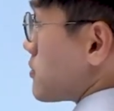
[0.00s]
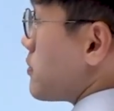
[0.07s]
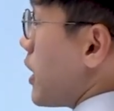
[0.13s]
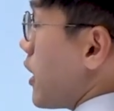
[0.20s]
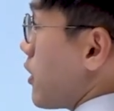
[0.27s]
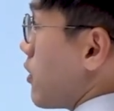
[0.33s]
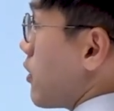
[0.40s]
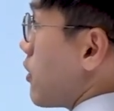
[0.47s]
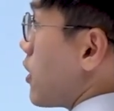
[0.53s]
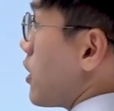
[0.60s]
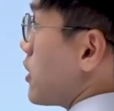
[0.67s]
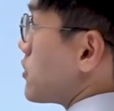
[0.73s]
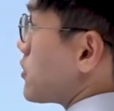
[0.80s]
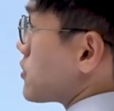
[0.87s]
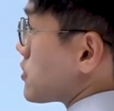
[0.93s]
matter.
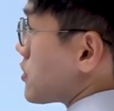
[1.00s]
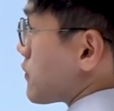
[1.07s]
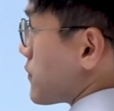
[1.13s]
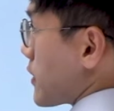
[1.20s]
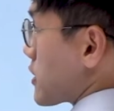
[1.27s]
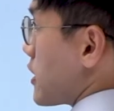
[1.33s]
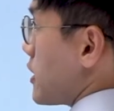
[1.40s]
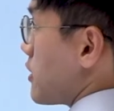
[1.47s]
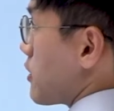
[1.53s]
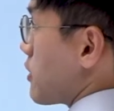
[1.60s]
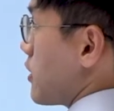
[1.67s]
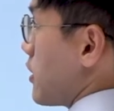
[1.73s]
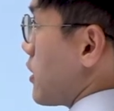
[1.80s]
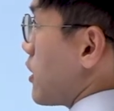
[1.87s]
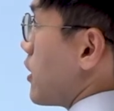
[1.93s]
Doesn't affect
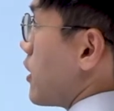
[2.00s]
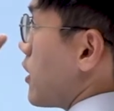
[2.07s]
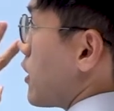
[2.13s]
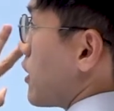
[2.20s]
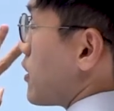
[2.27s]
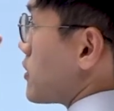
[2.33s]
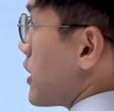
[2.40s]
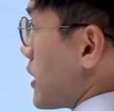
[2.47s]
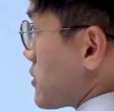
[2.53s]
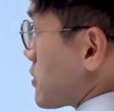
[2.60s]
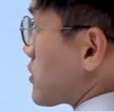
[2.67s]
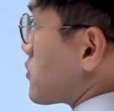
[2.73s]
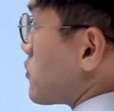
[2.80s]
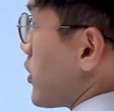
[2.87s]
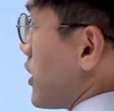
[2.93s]
anything. That's
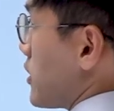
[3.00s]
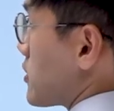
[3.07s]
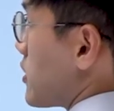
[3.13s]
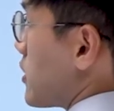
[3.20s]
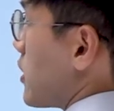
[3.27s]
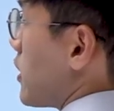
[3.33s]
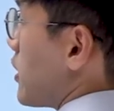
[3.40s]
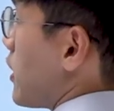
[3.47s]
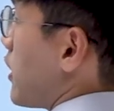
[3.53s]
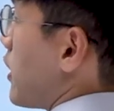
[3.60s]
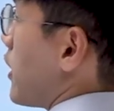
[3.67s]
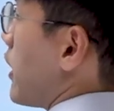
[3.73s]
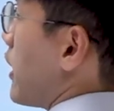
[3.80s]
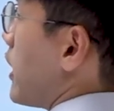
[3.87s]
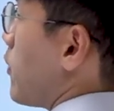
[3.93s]
great.
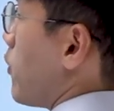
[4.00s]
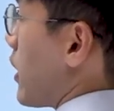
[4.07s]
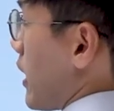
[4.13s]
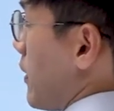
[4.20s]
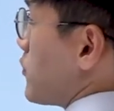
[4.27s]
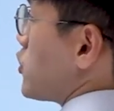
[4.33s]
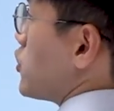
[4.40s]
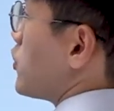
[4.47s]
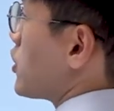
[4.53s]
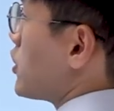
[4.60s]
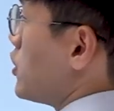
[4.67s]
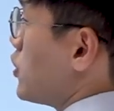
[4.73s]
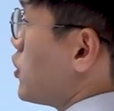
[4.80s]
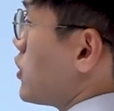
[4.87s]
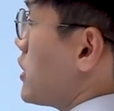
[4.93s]
And what I'm doing
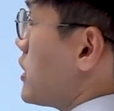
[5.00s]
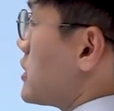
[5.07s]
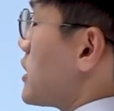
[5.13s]
here is,